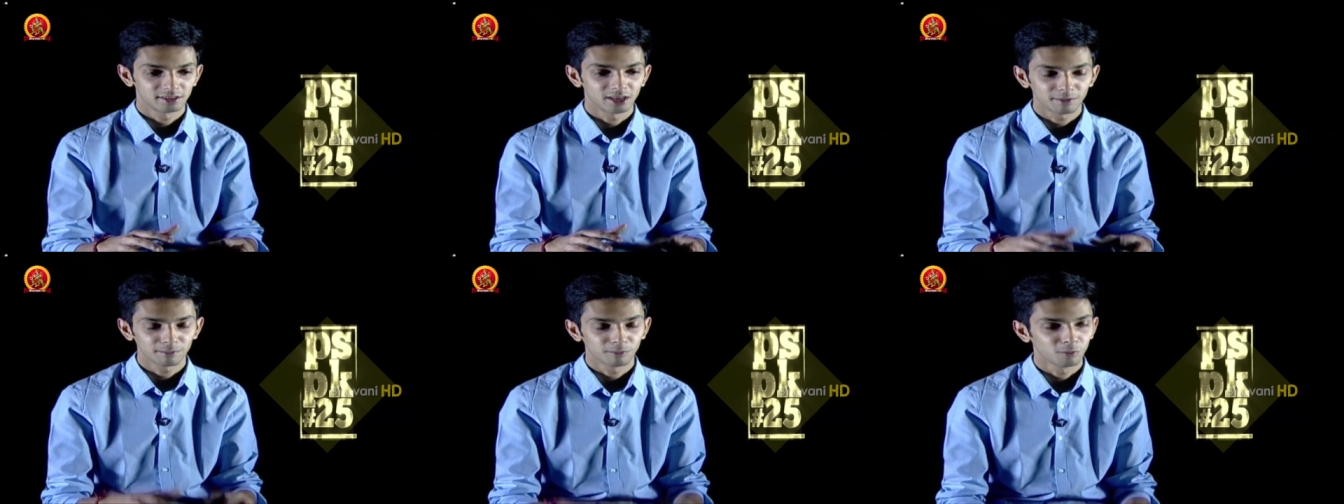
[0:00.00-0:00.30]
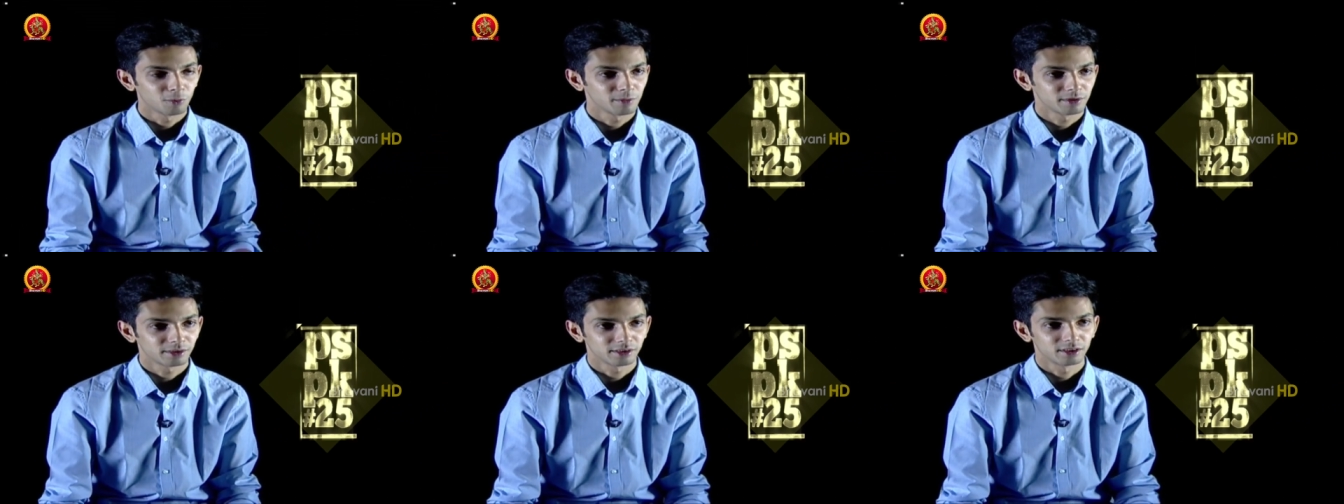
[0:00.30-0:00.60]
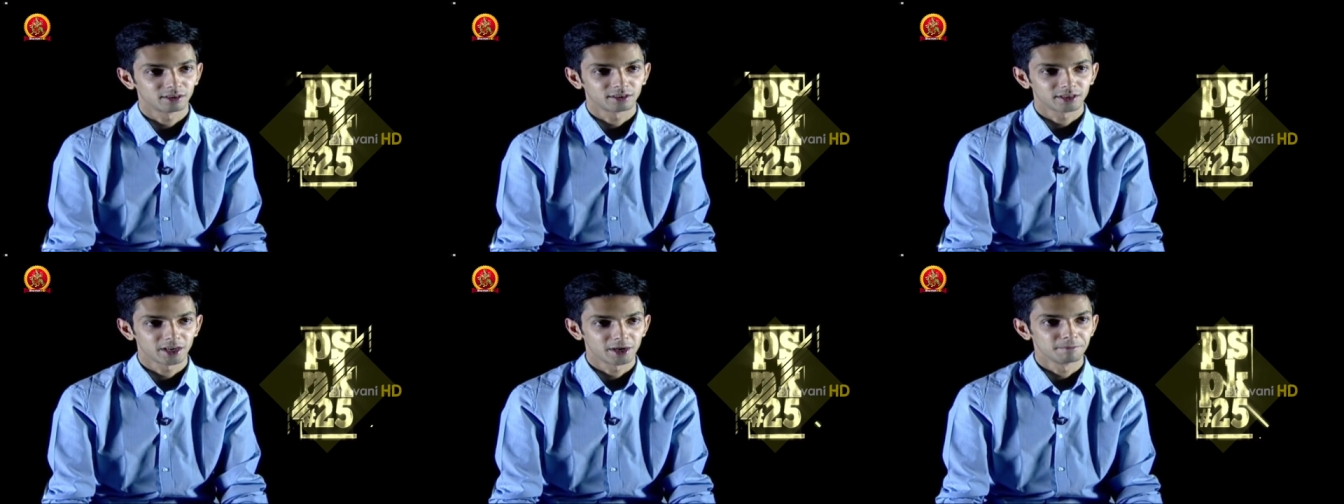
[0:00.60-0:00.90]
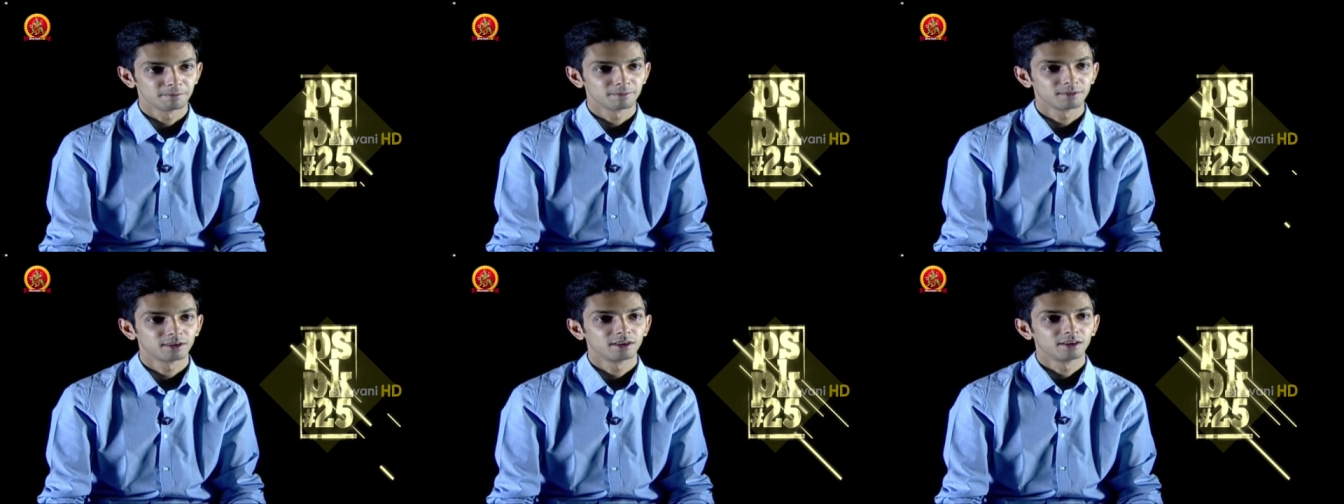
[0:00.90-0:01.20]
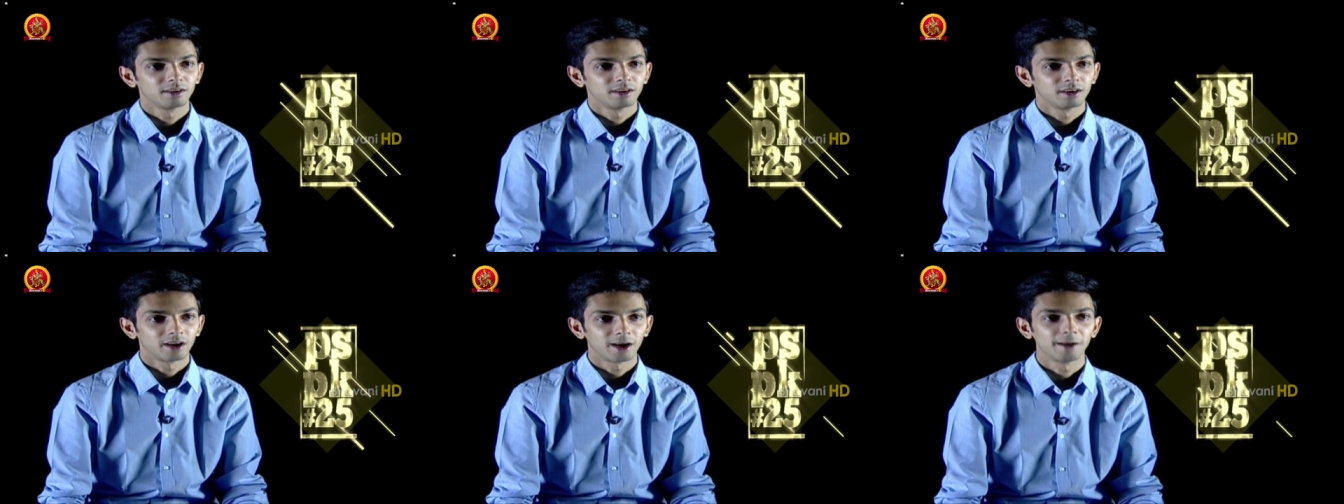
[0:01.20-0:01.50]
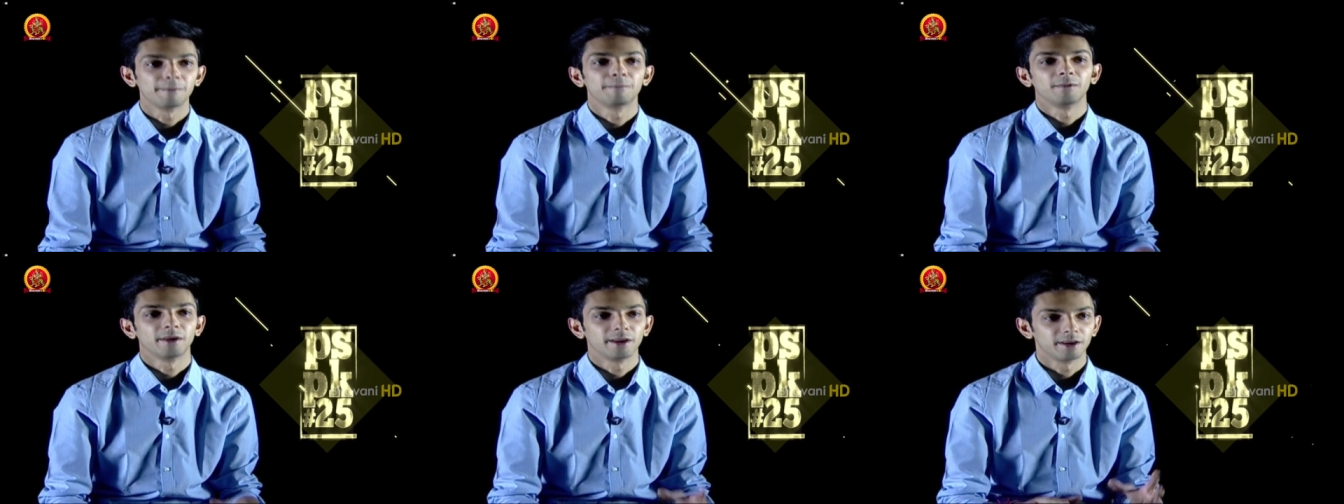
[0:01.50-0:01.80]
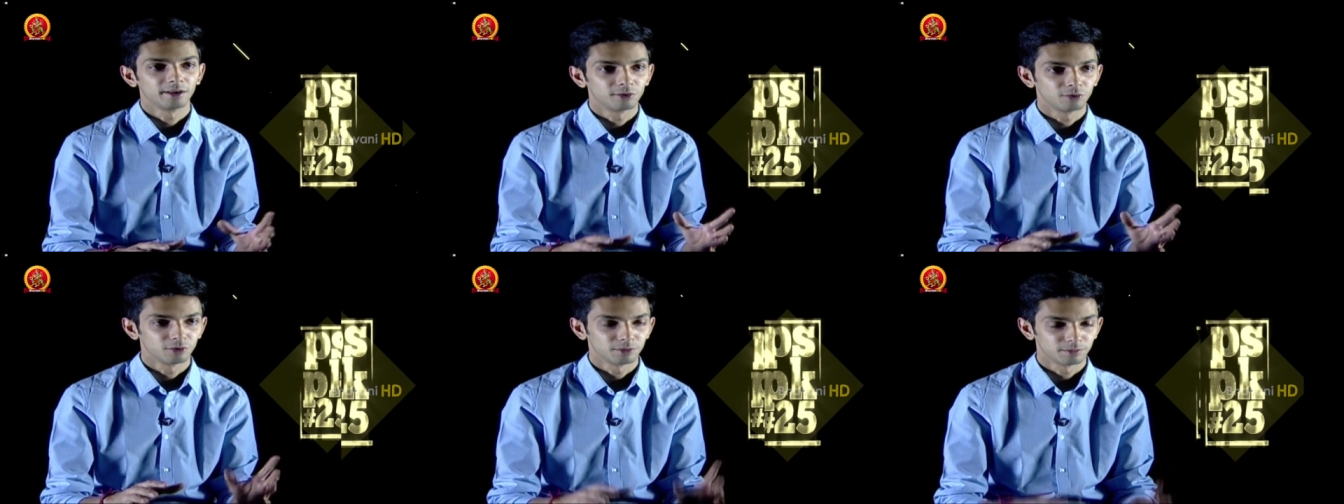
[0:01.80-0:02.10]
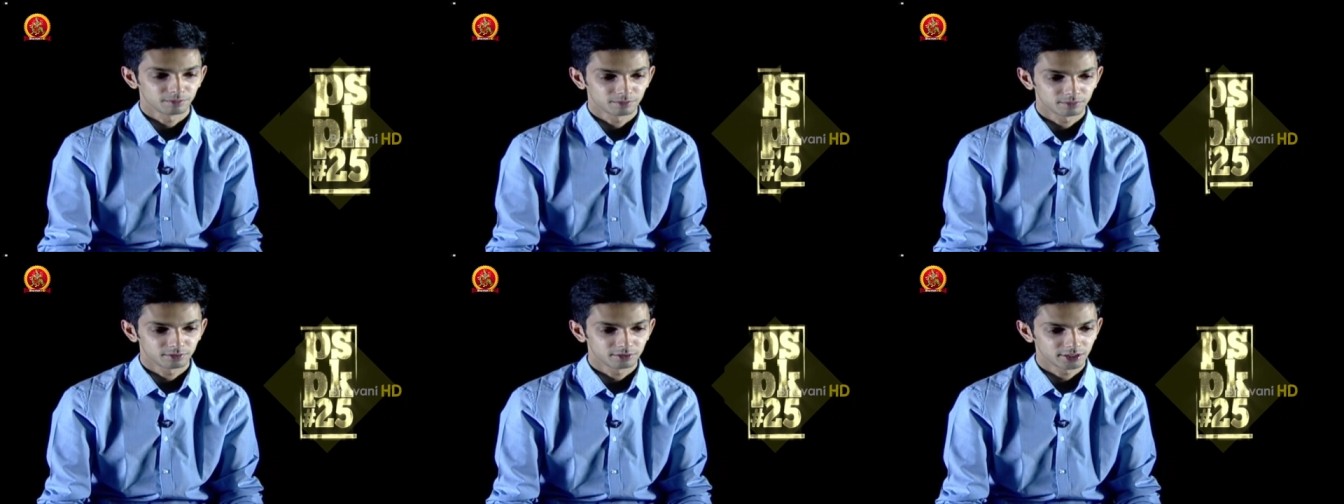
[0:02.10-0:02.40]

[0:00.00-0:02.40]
that moment in time, I'll play it to him.